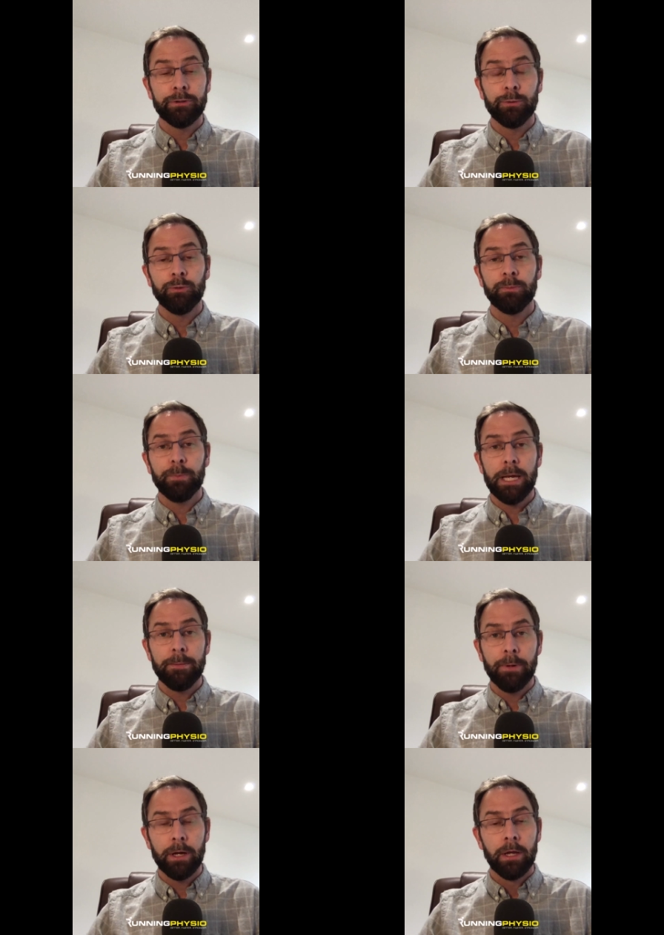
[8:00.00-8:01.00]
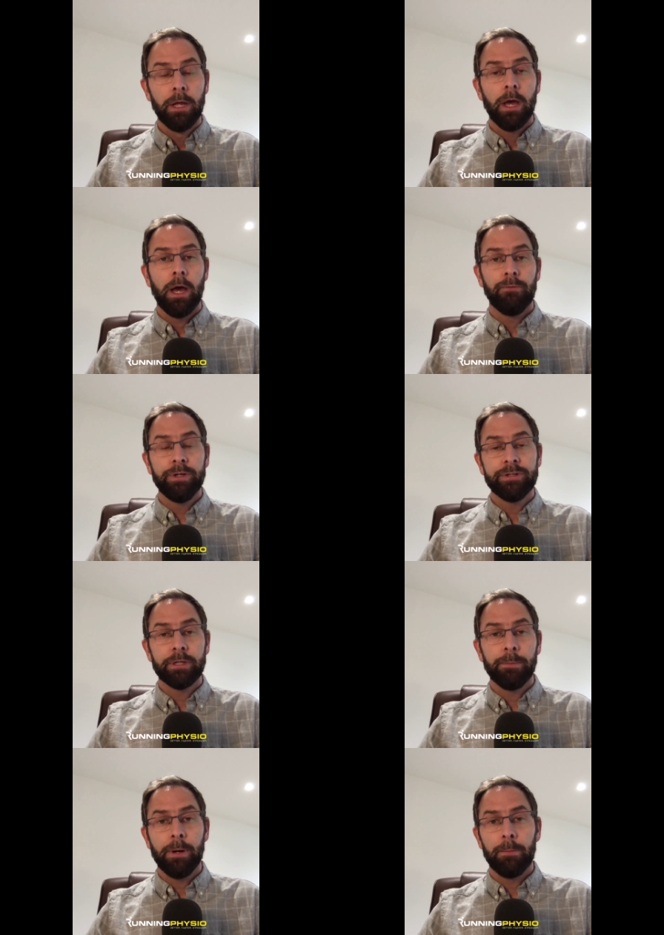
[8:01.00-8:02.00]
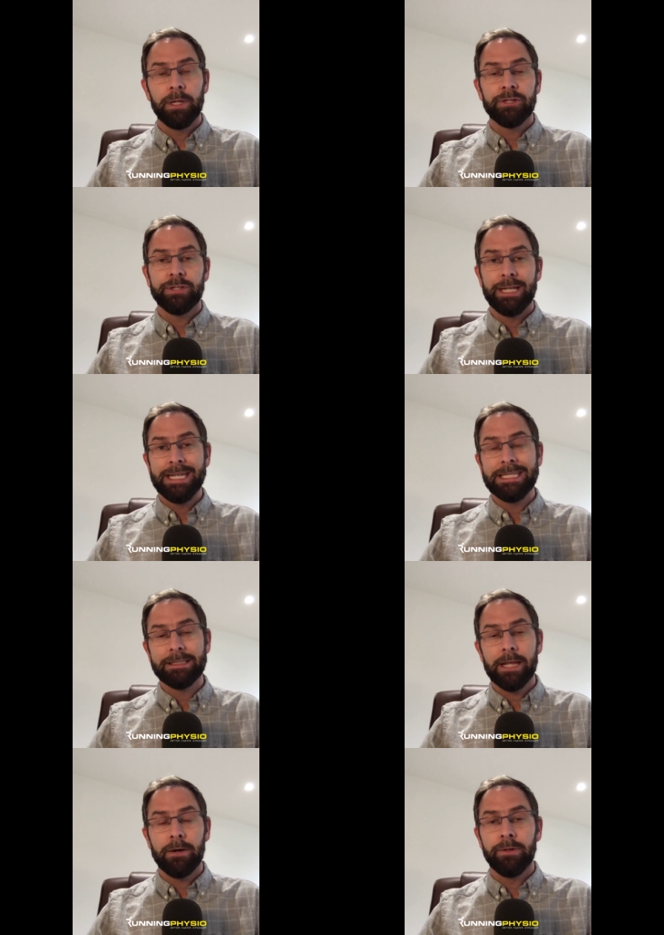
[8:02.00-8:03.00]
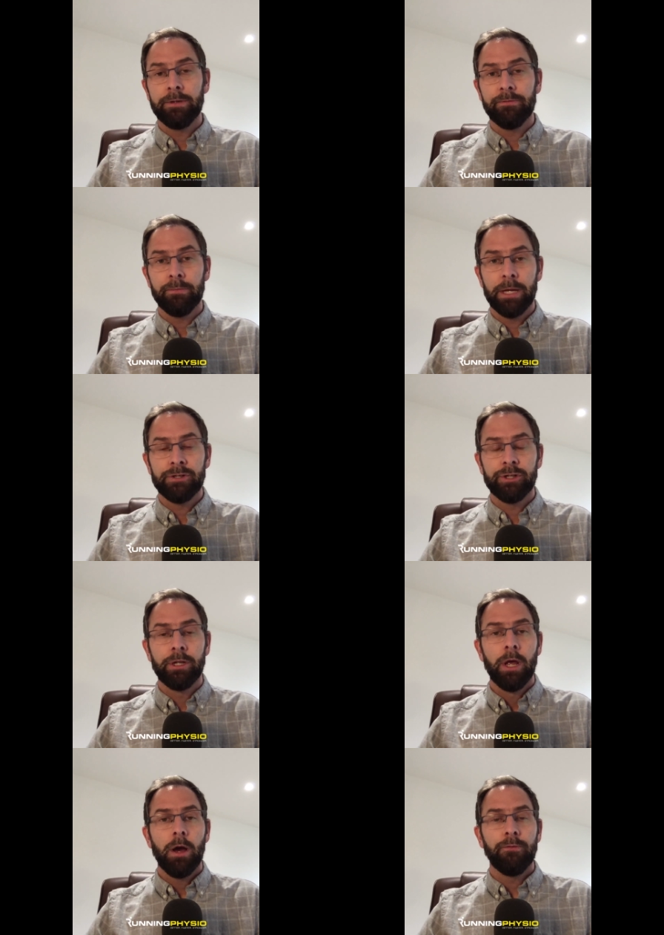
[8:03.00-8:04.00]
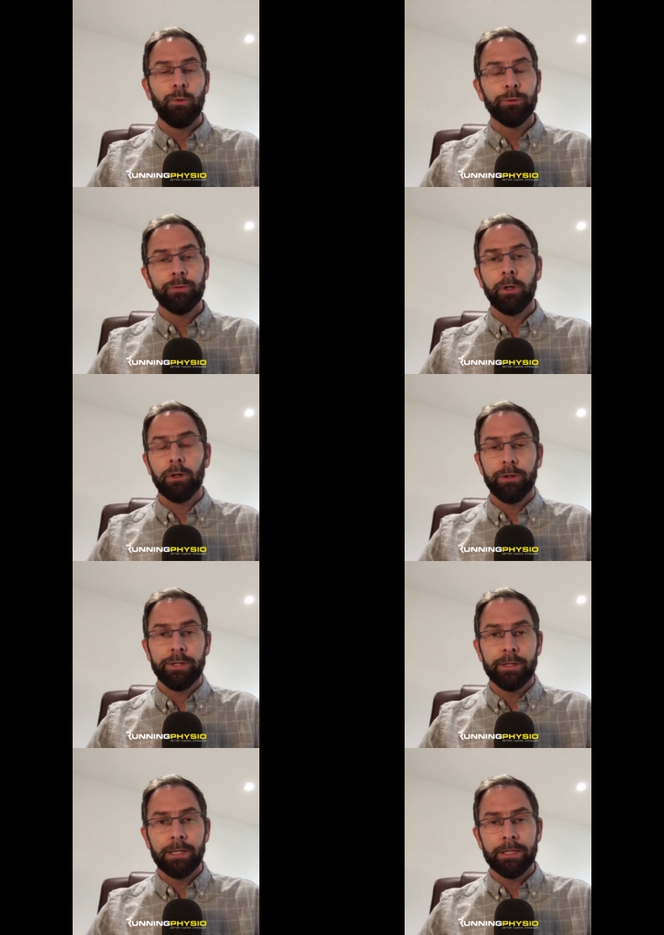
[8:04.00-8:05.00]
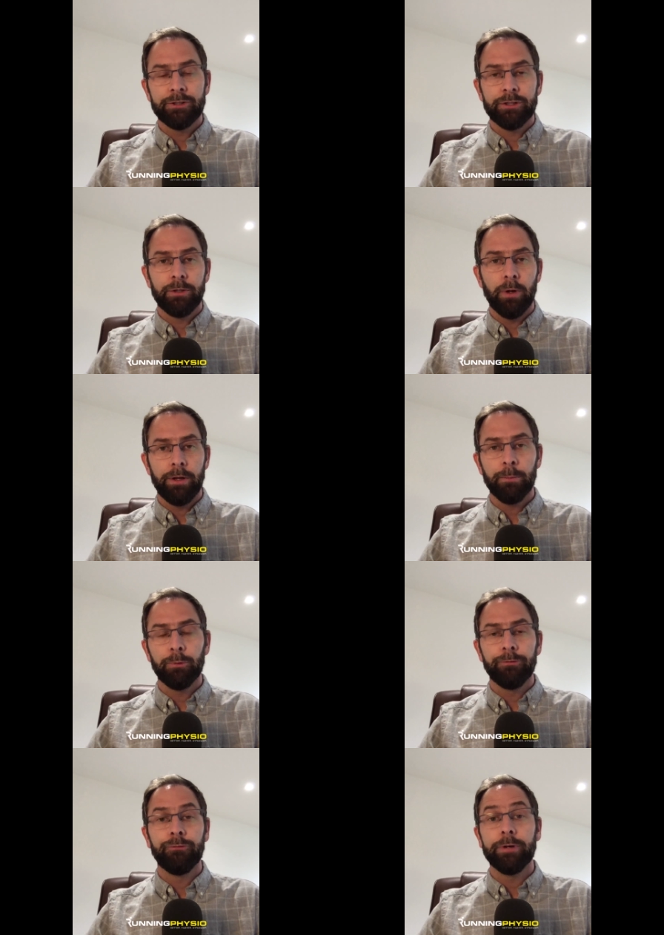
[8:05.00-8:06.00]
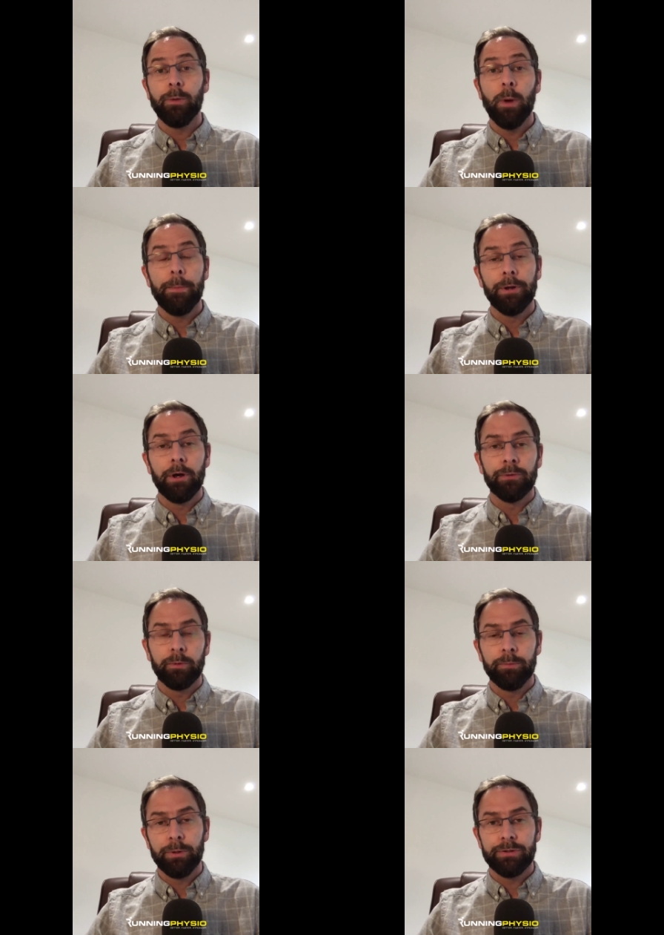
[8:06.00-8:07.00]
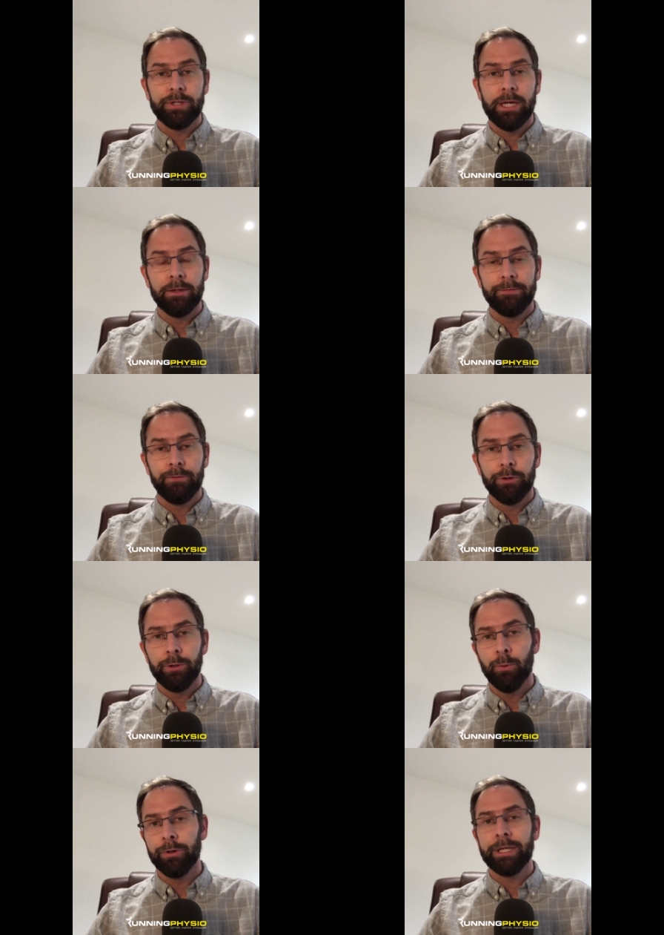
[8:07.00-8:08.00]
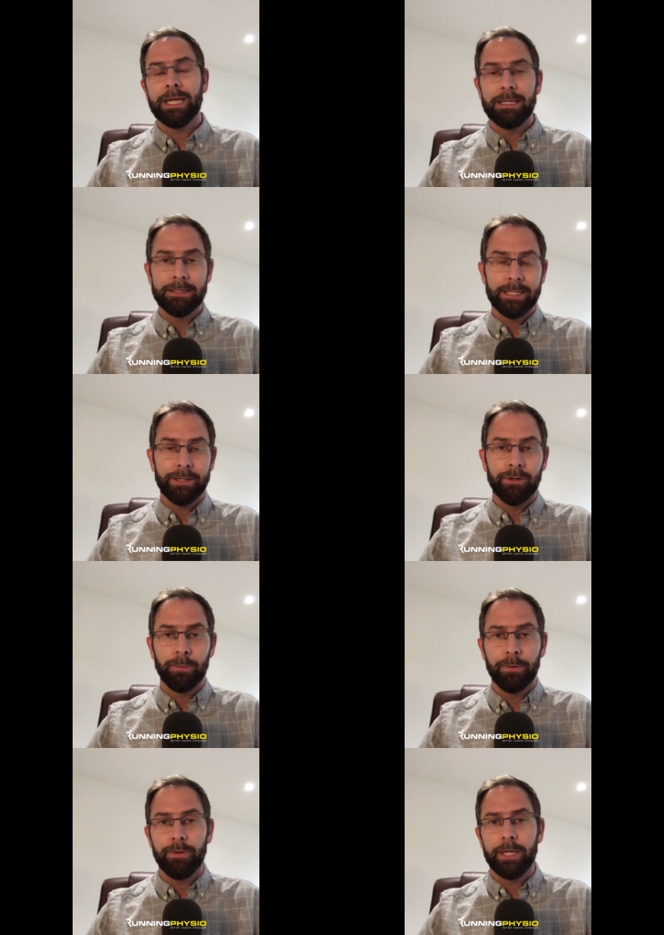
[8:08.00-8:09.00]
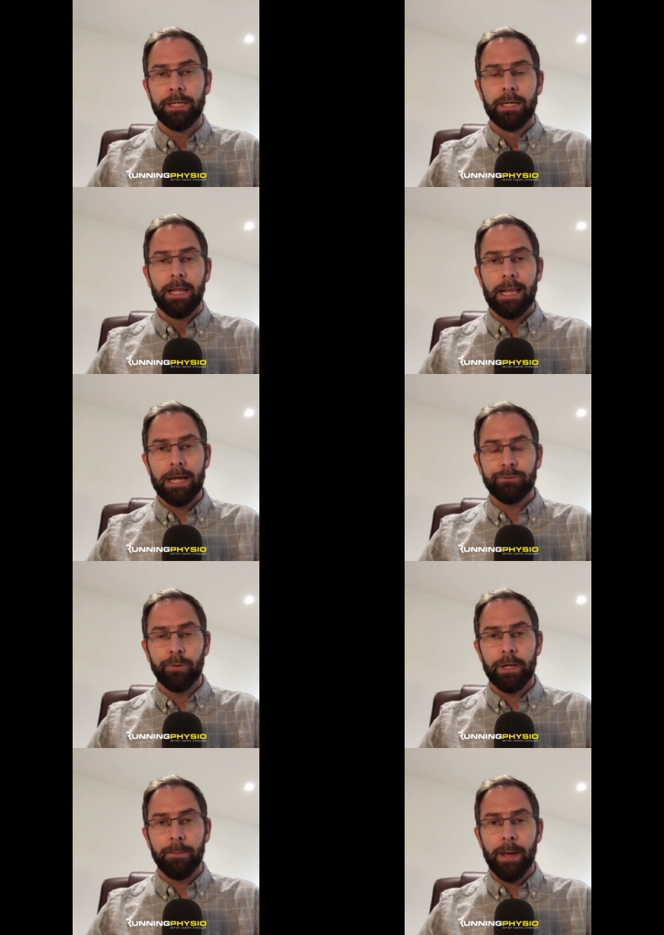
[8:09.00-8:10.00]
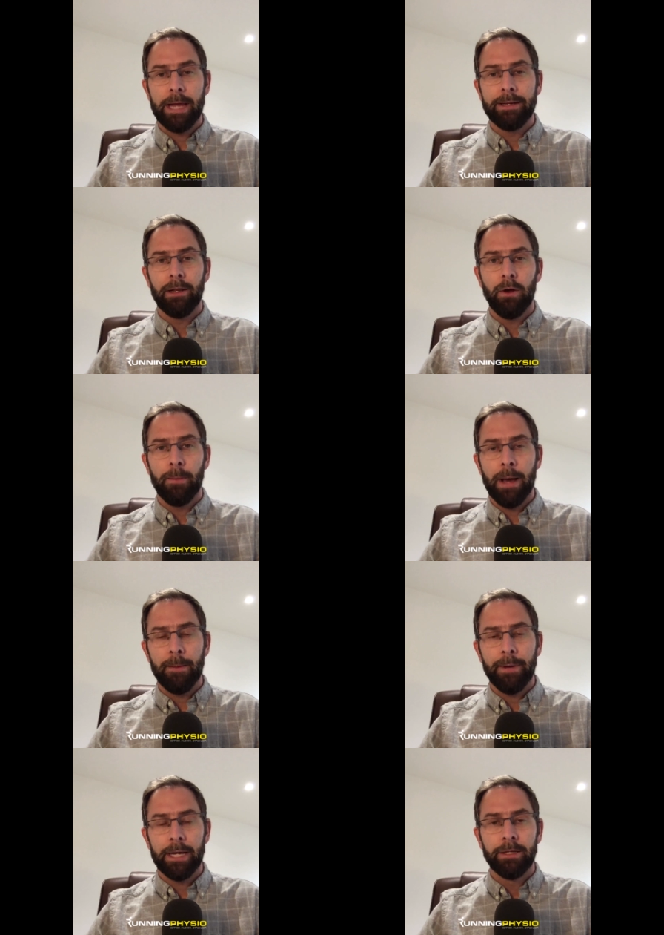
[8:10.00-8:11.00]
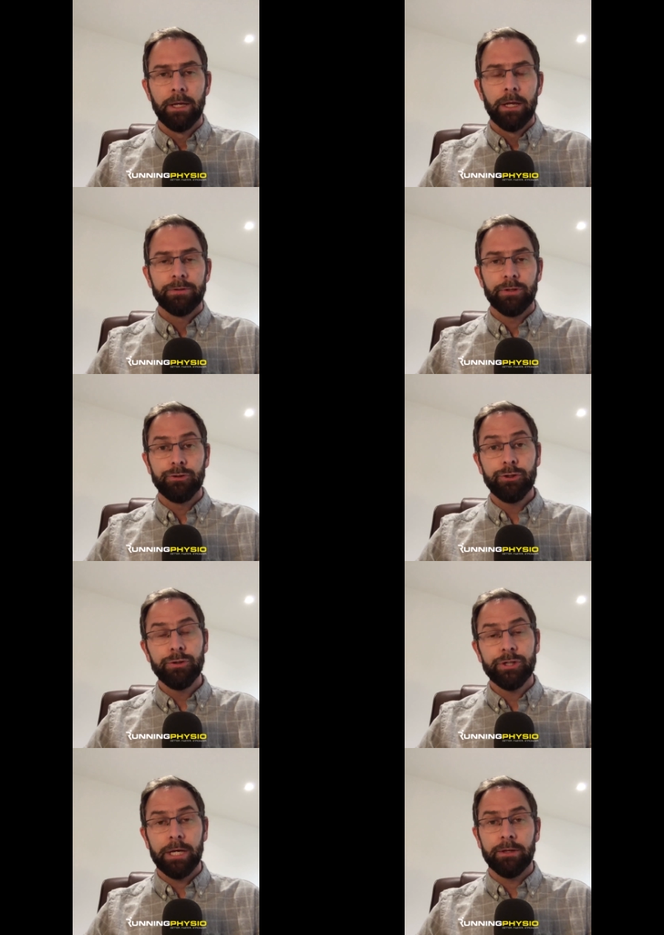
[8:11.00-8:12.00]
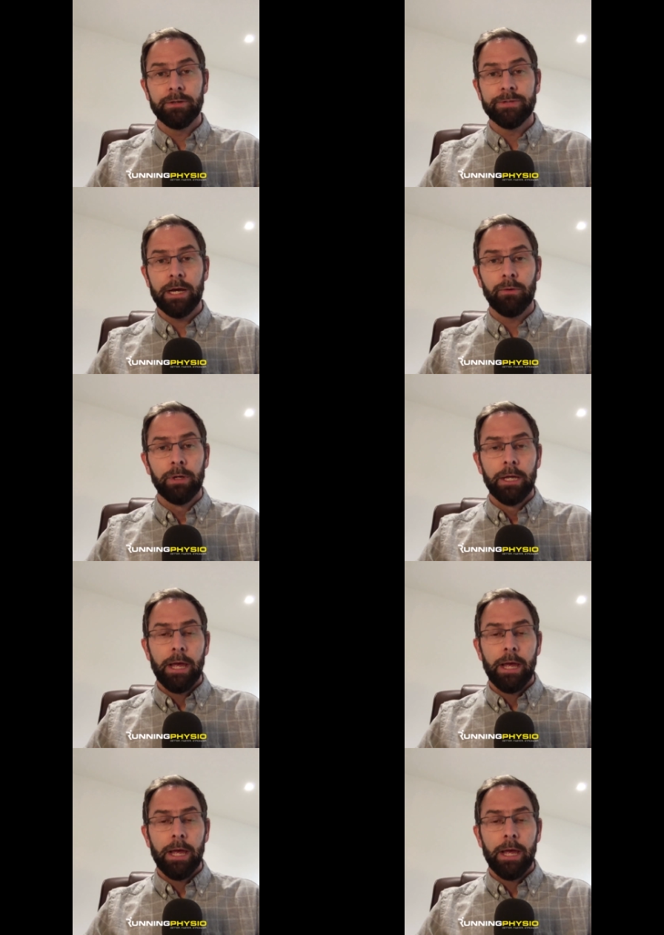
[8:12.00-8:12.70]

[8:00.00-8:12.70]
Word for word: Tool's paper uh, recently published. The link's there in the information. I've also included a link to a number of free webinars we've put together for you on Achilles tendinopathy, lateral hip pain, and lower back pain. So do check those out.